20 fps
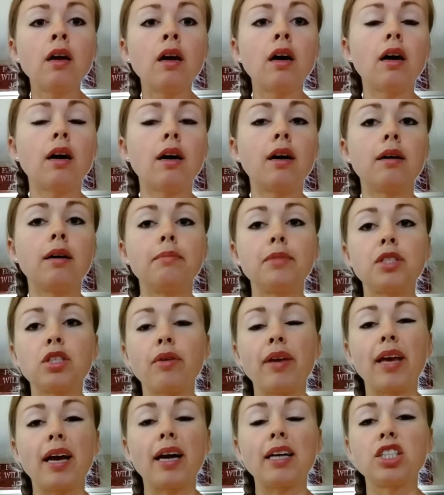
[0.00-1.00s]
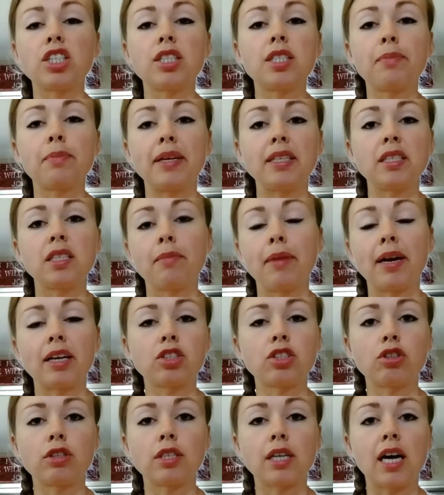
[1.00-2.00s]
So yeah, I just spent some
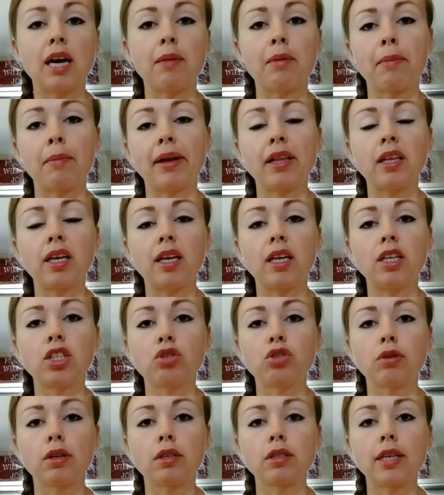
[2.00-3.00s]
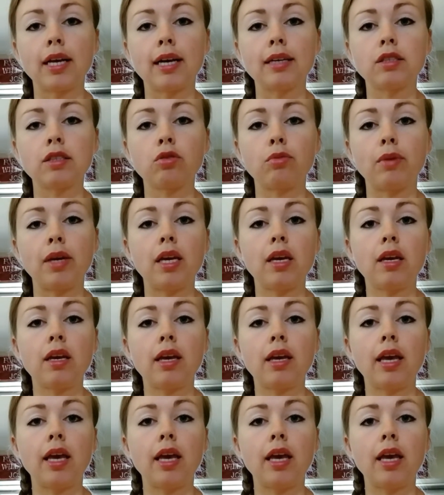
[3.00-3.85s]
extra time on my cleaning chores last week,